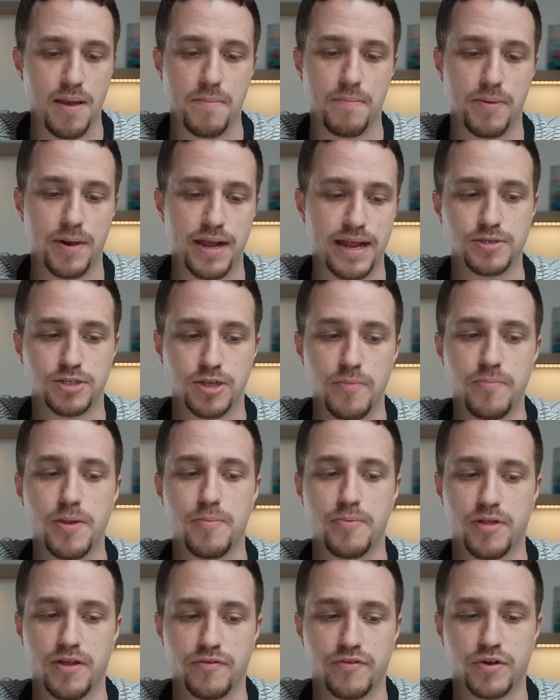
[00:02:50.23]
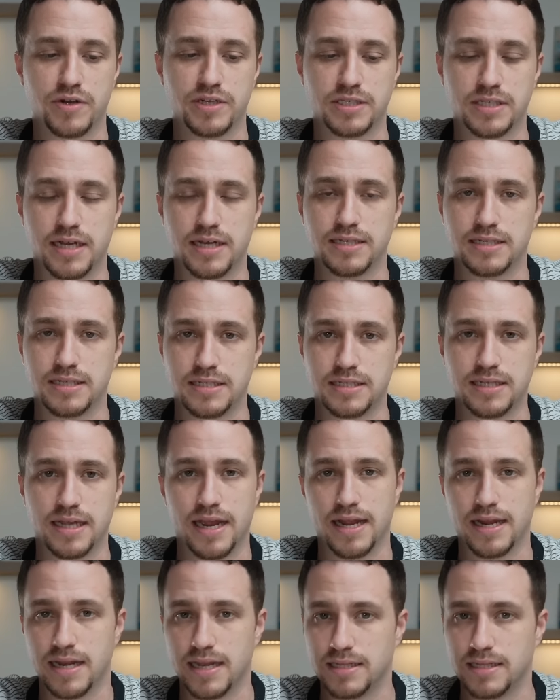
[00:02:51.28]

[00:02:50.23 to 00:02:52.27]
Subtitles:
But some people have criticized it, saying